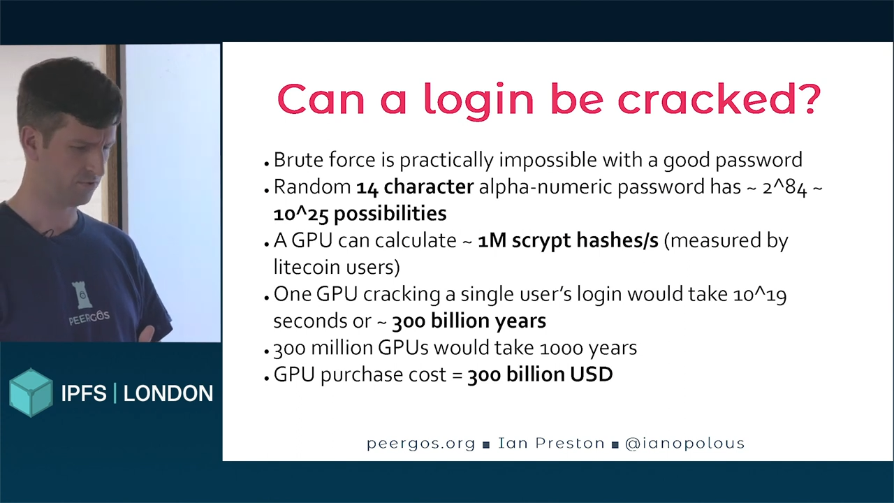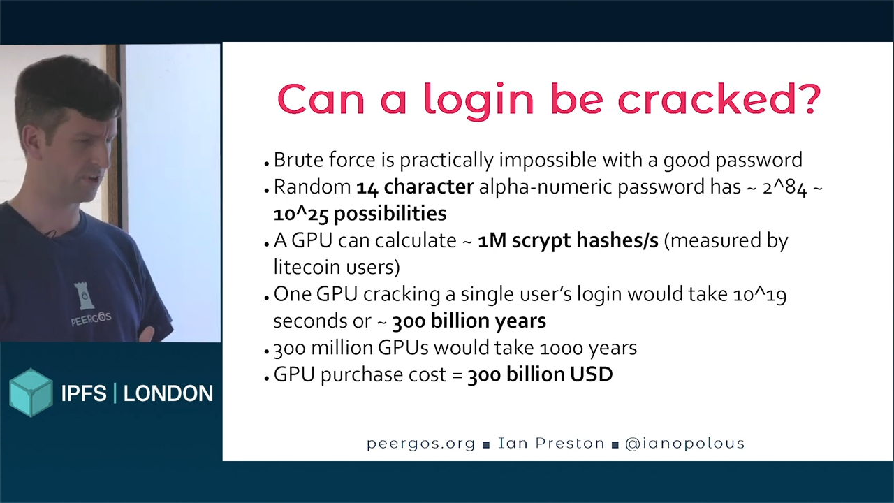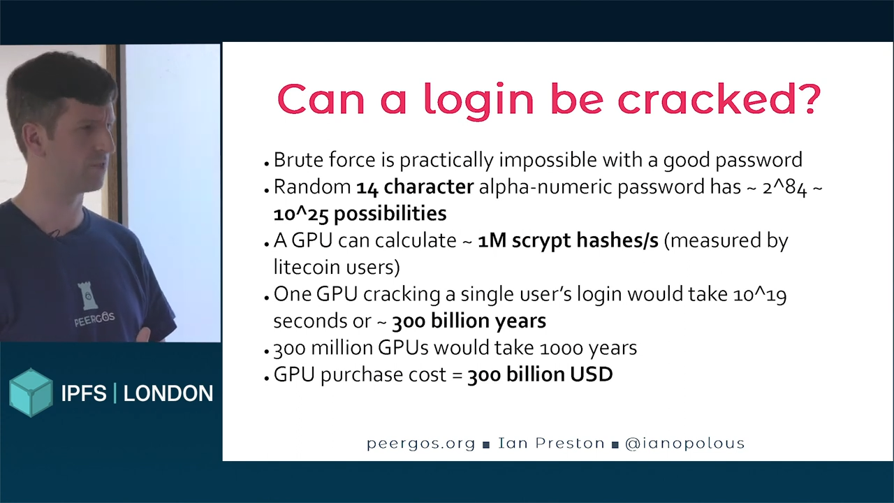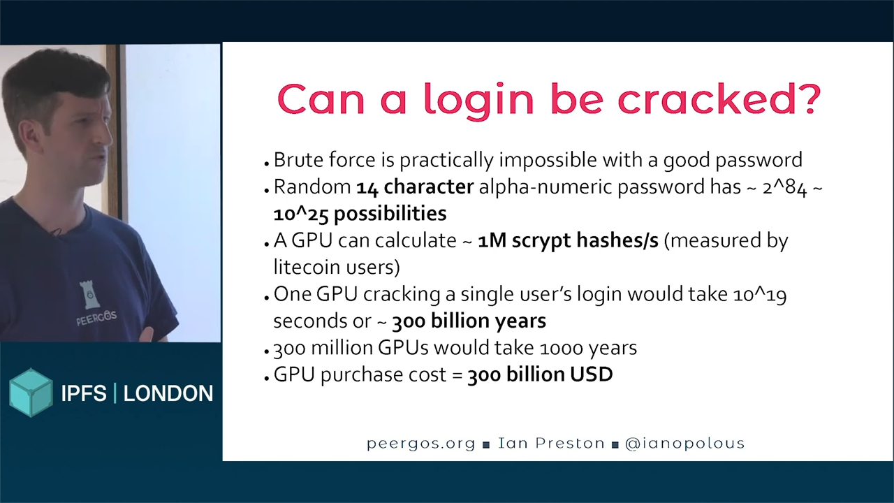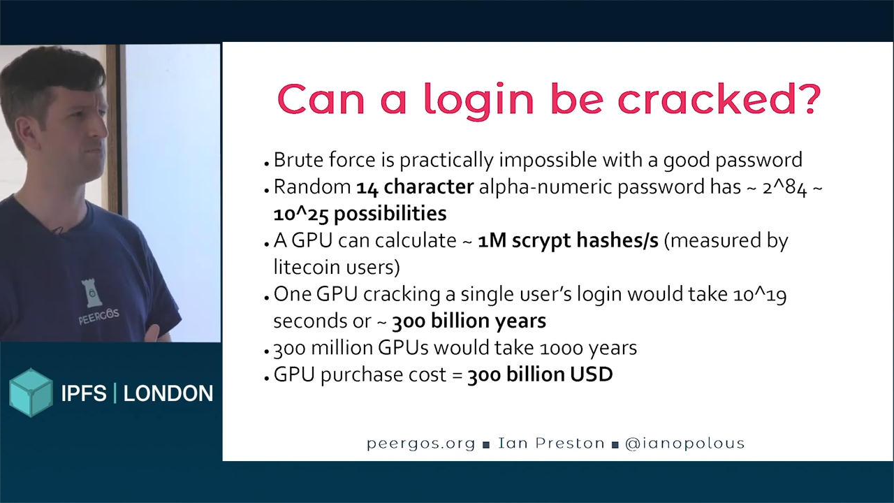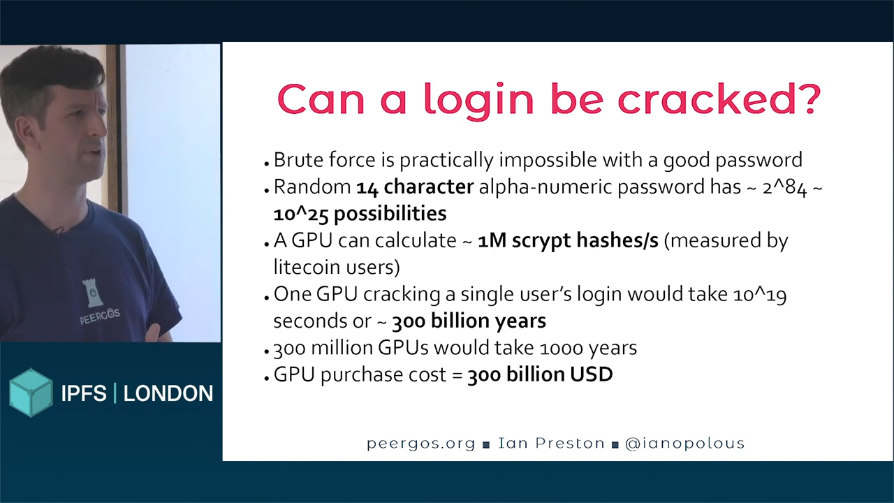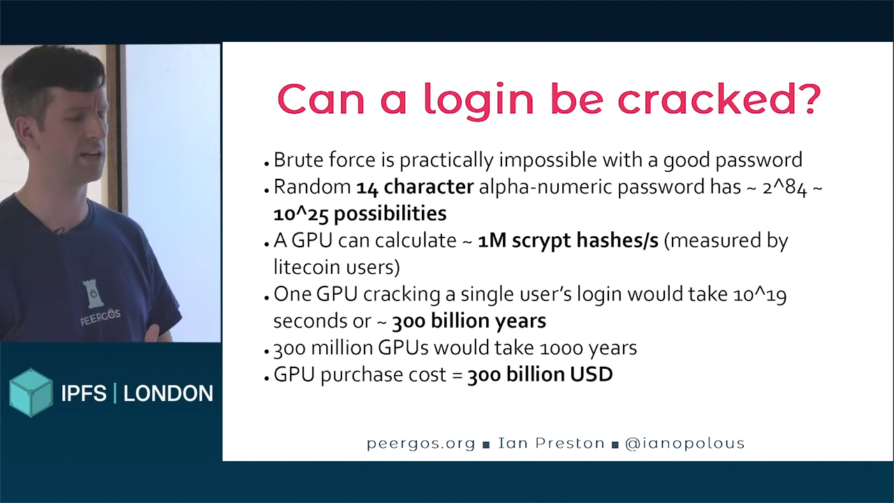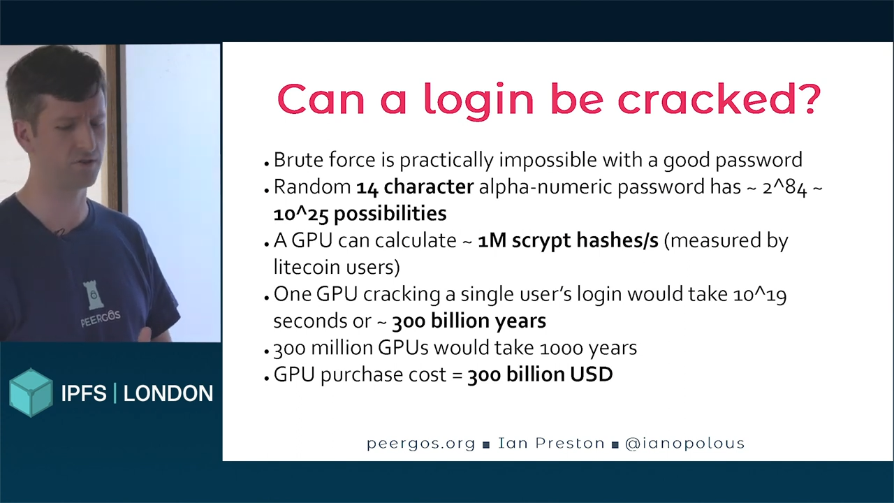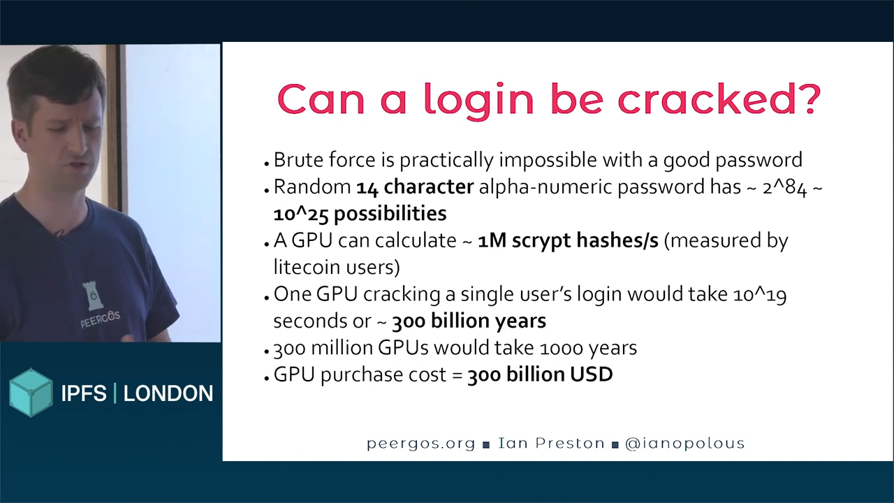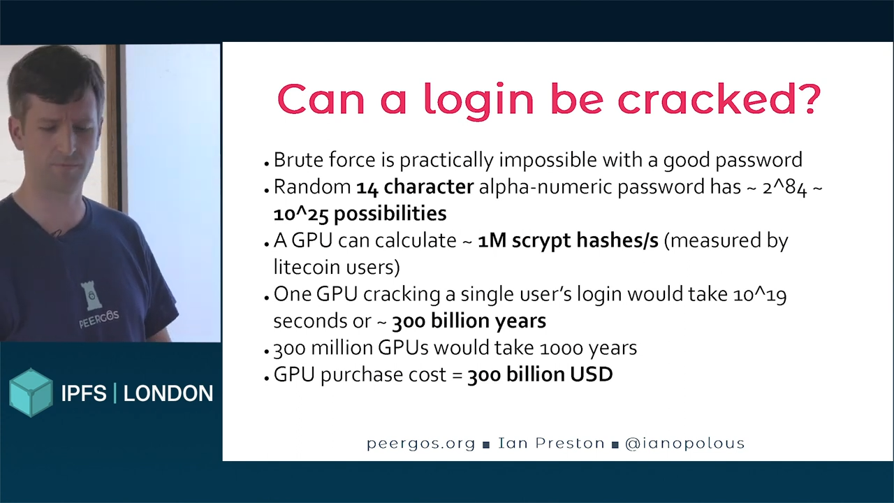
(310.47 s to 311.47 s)
300
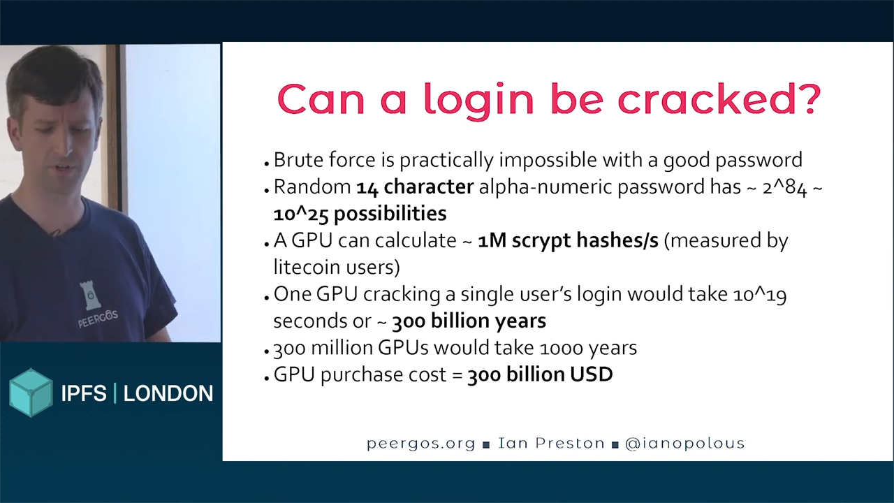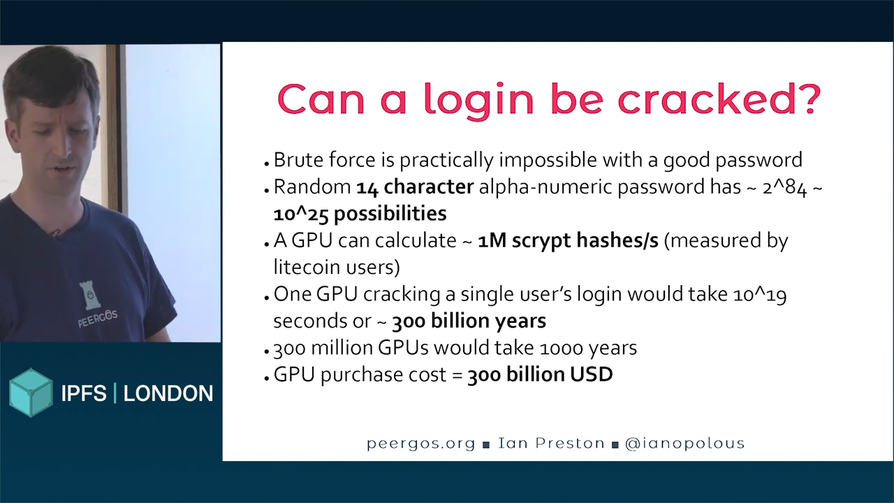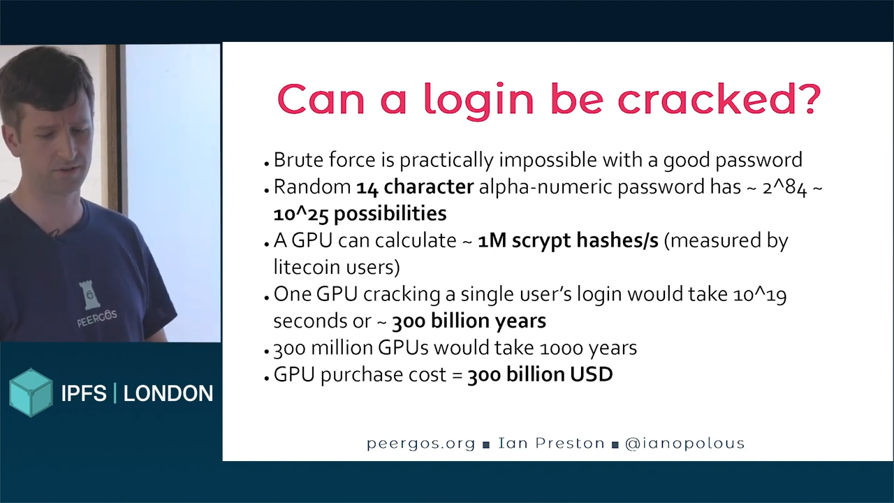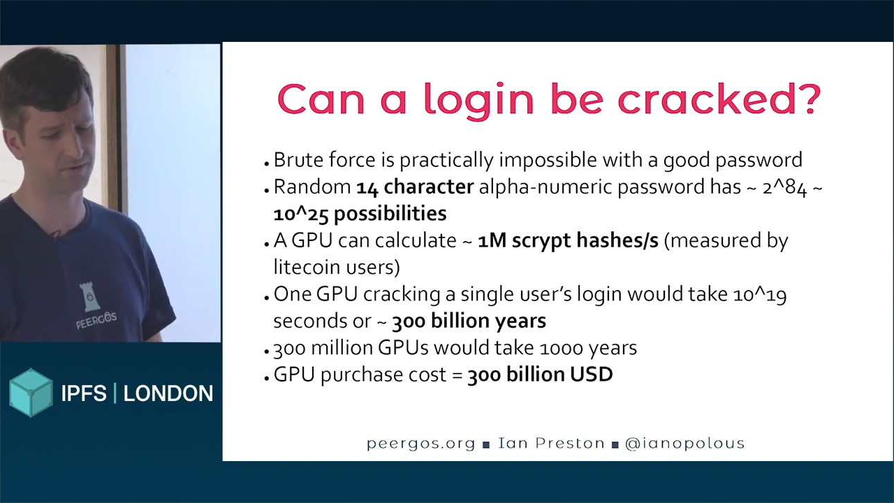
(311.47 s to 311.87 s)
million GPUs,